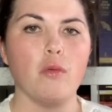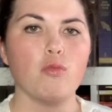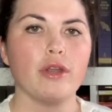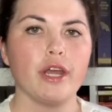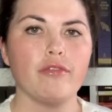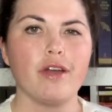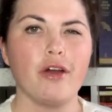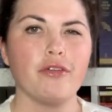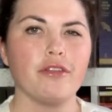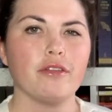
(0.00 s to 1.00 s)
What I
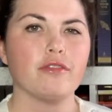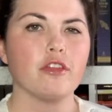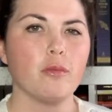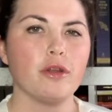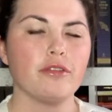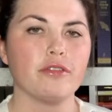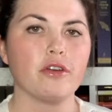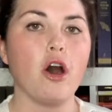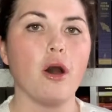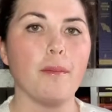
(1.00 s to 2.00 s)
found is if someone's
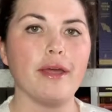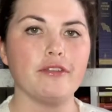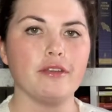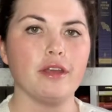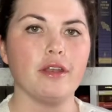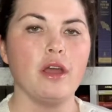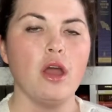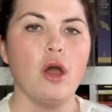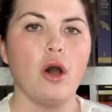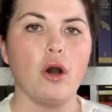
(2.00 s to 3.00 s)
commented
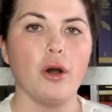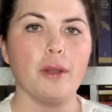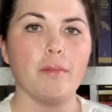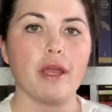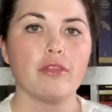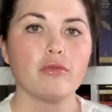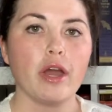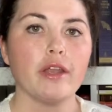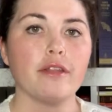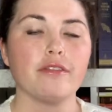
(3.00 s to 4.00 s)
on my
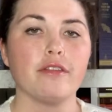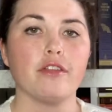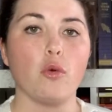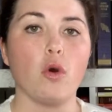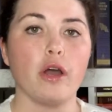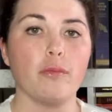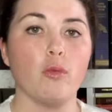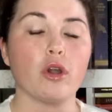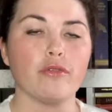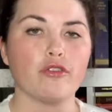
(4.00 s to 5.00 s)
thread and says they want
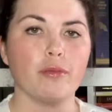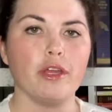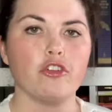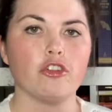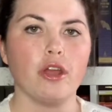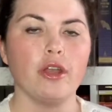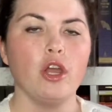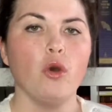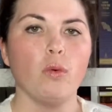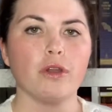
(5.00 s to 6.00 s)
more information,
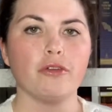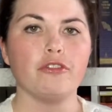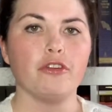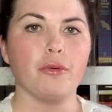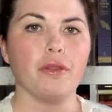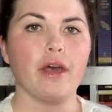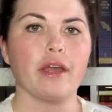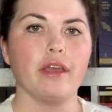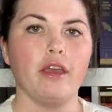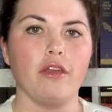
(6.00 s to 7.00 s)
what I'll do in
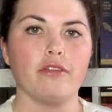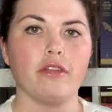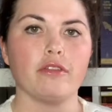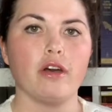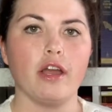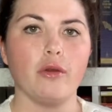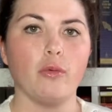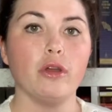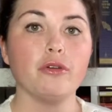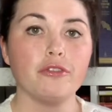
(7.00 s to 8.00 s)
that case is I
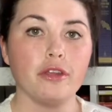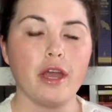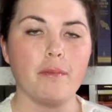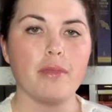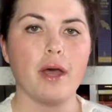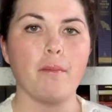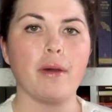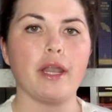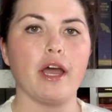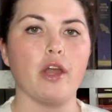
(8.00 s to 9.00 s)
will DM them,
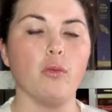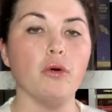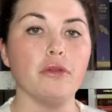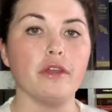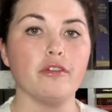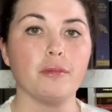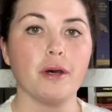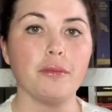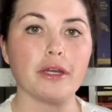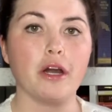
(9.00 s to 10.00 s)
but I will leave a
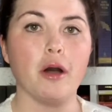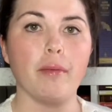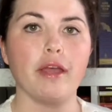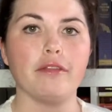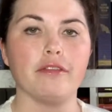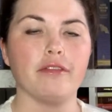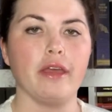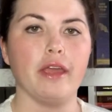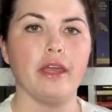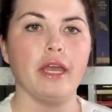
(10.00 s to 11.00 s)
public comment and
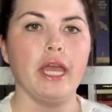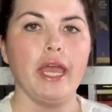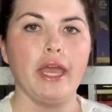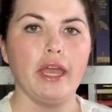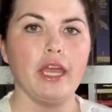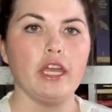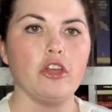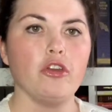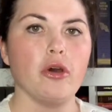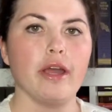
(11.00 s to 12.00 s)
say,
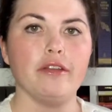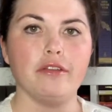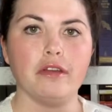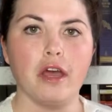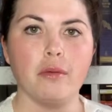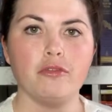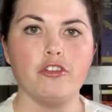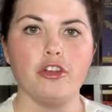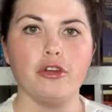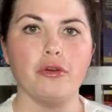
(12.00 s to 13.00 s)
hey, I DM'd
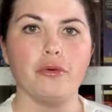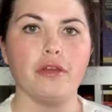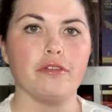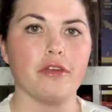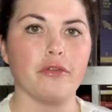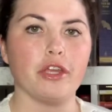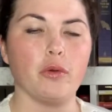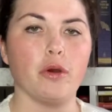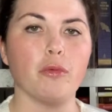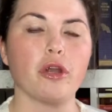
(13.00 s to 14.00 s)
you, it sounded like
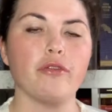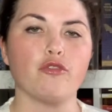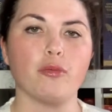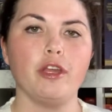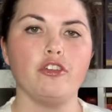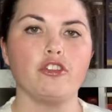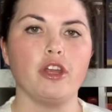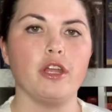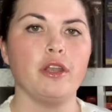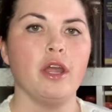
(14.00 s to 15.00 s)
you want more
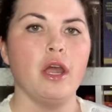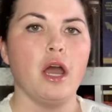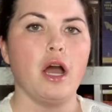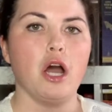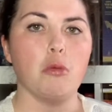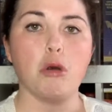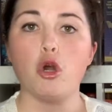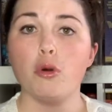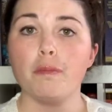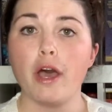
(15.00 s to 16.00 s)
information,
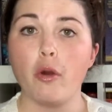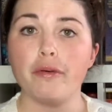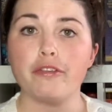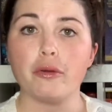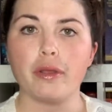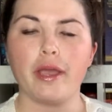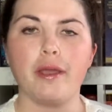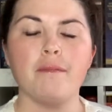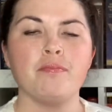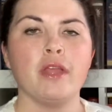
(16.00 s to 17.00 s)
hope that was
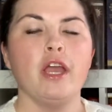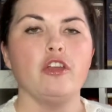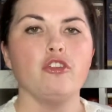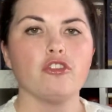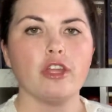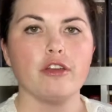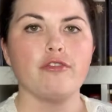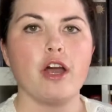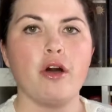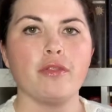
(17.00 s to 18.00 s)
okay. Usually I've
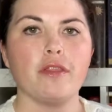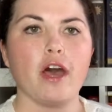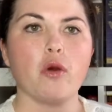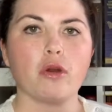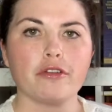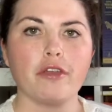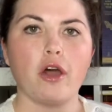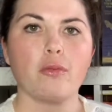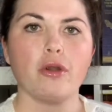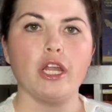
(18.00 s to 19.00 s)
found that that works
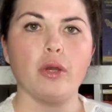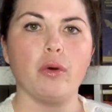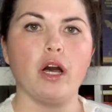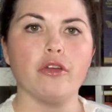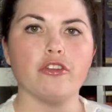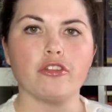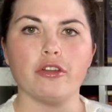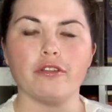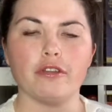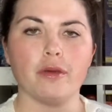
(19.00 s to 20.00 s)
out pretty well. Usually
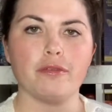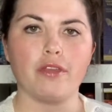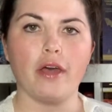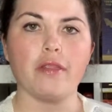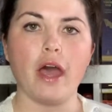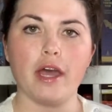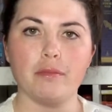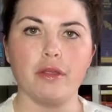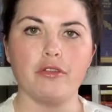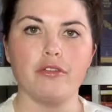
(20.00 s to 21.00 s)
doesn't upset the
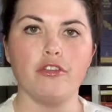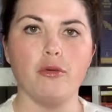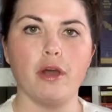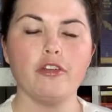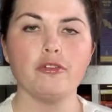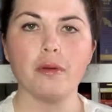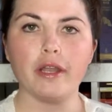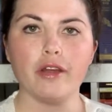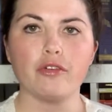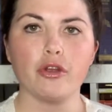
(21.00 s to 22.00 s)
admins too much, but
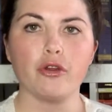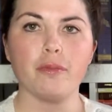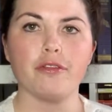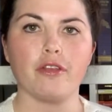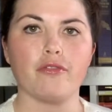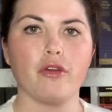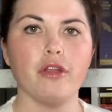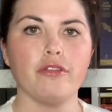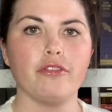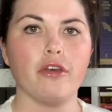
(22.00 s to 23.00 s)
every group is
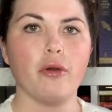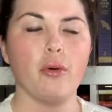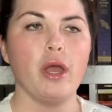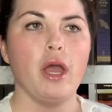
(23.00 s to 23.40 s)
different. So,